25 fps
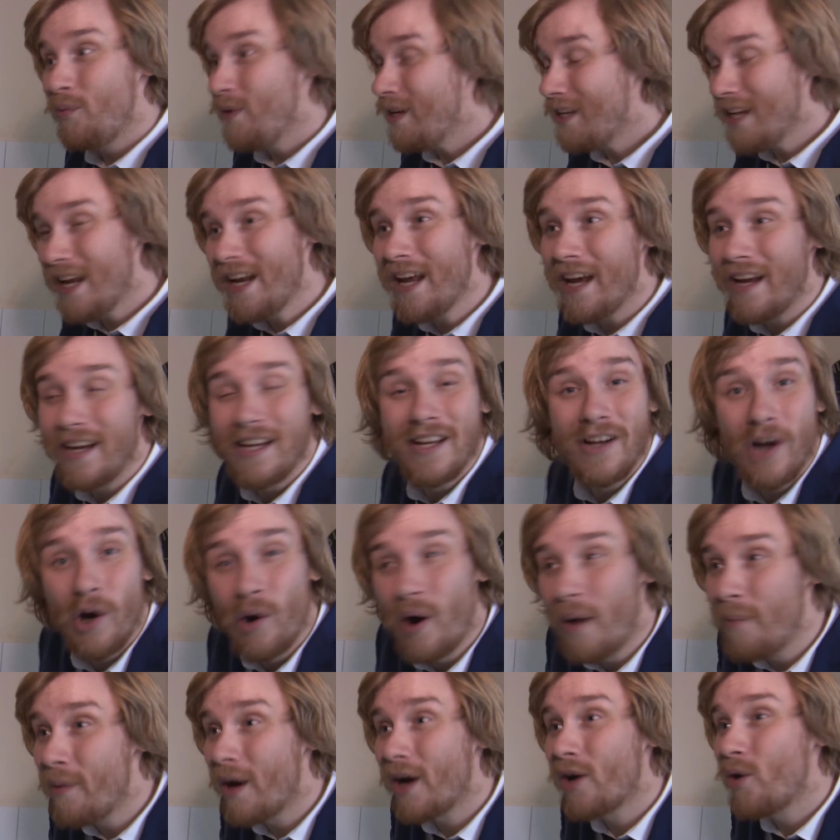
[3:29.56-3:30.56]
We did it. You know,
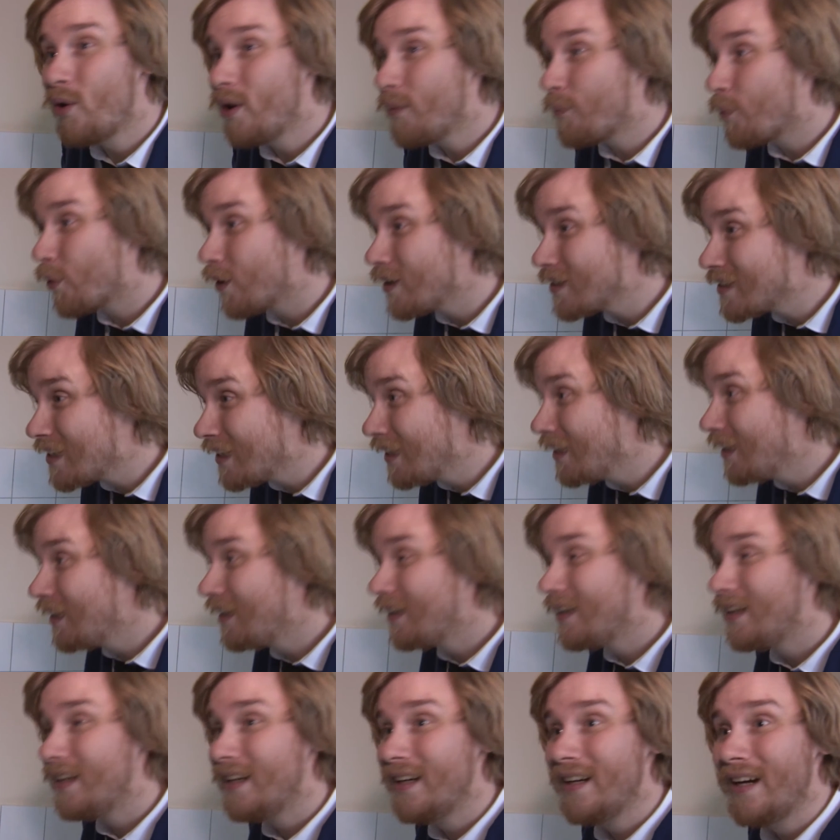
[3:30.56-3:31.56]
I'm not going to prison.
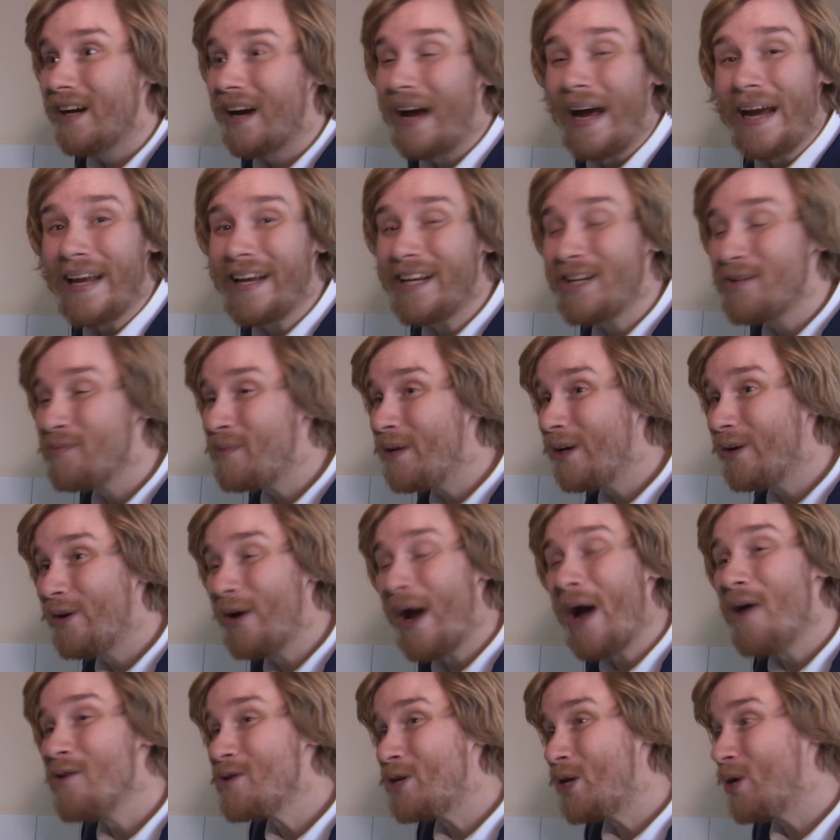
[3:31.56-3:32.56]
I get to be under
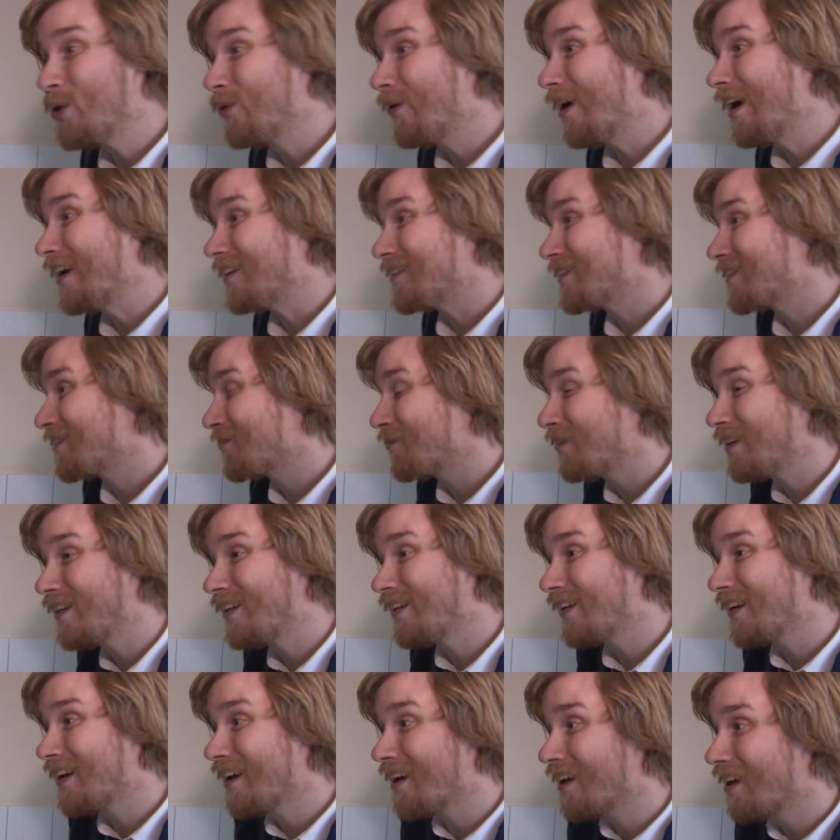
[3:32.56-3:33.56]
house arrest, which
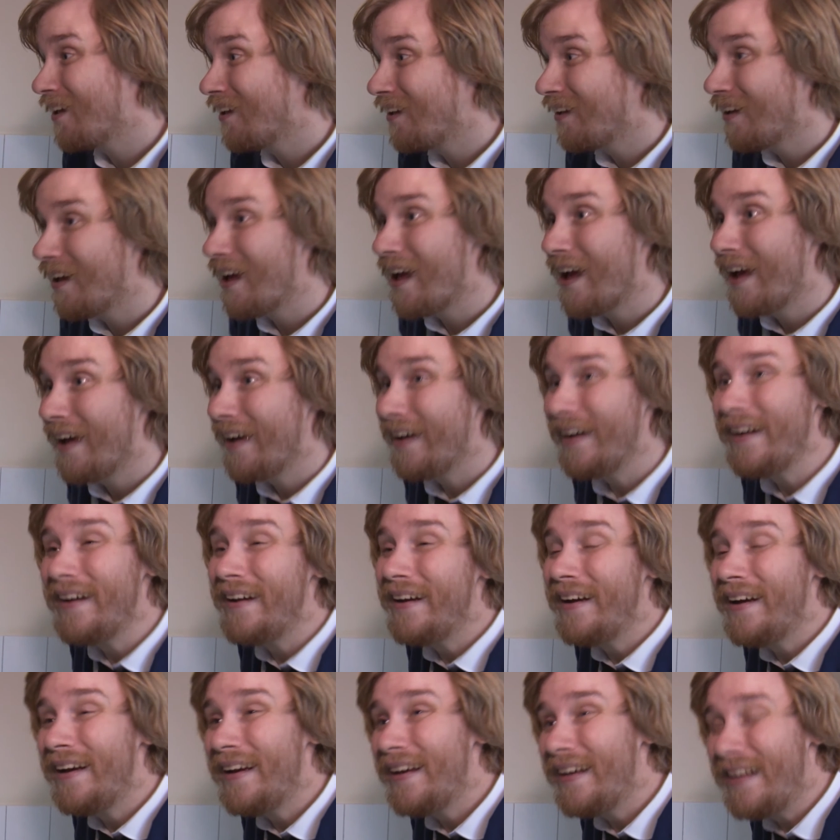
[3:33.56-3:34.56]

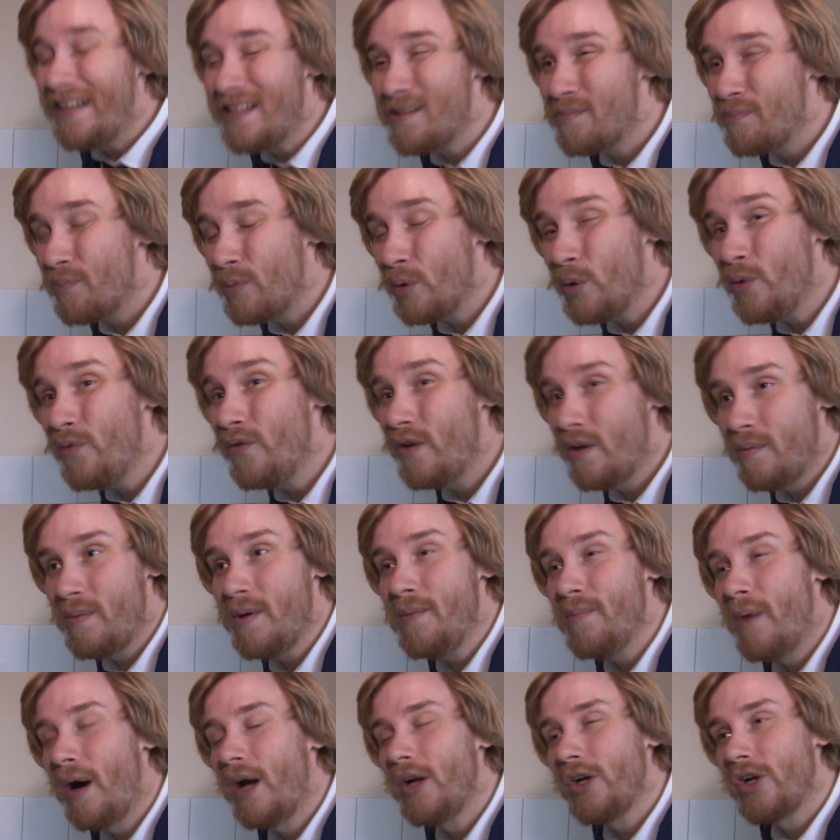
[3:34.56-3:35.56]
has proven to be
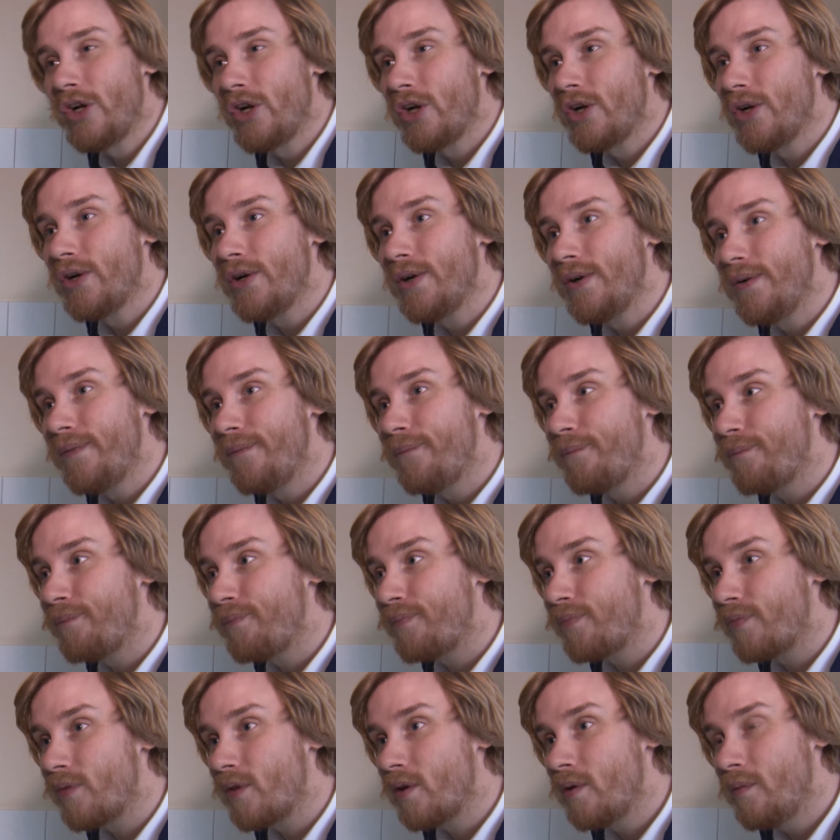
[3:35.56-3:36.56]
much
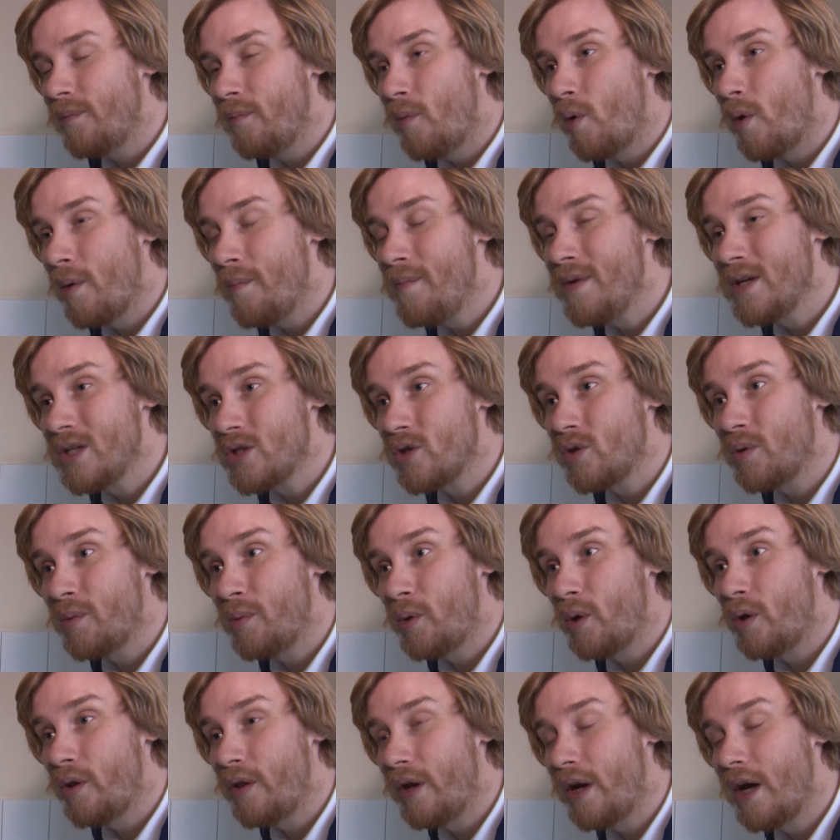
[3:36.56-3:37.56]
more
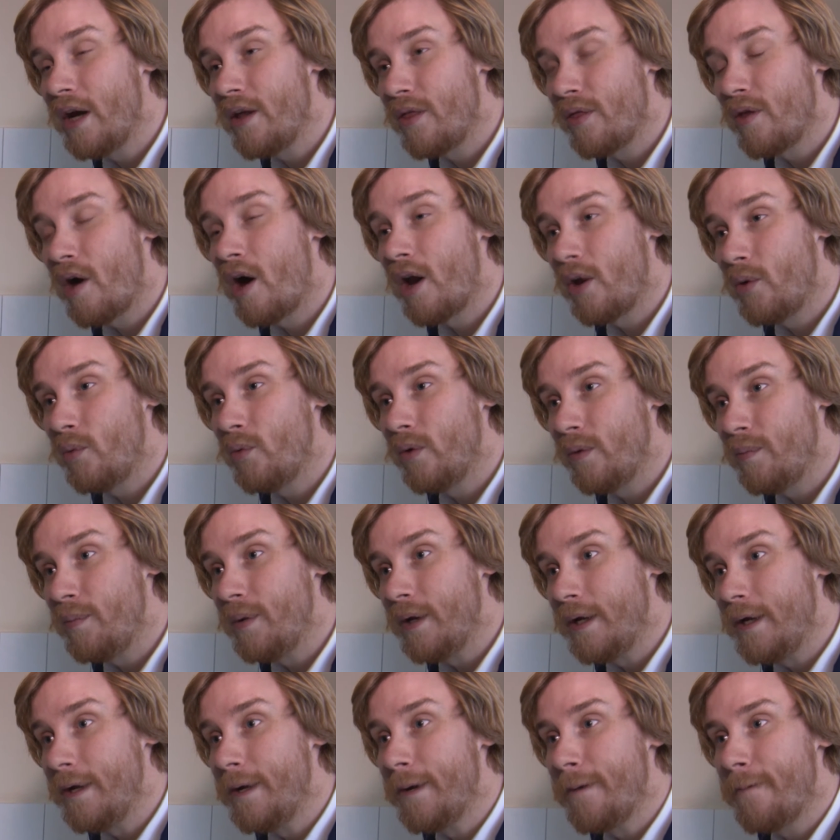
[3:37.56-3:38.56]
miserable than I thought it would
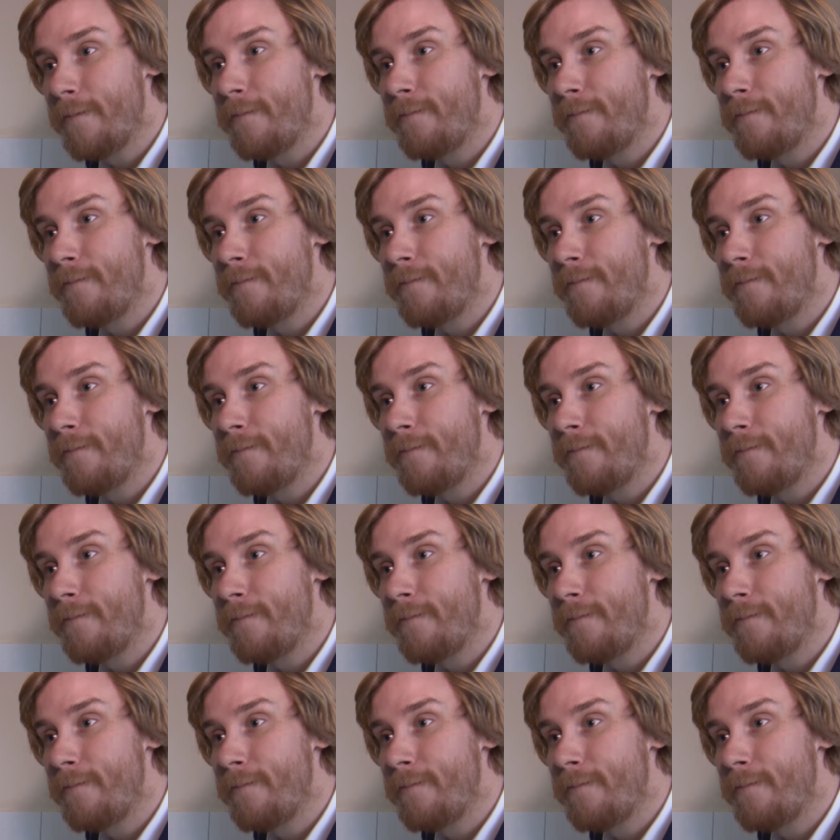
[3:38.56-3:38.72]
be.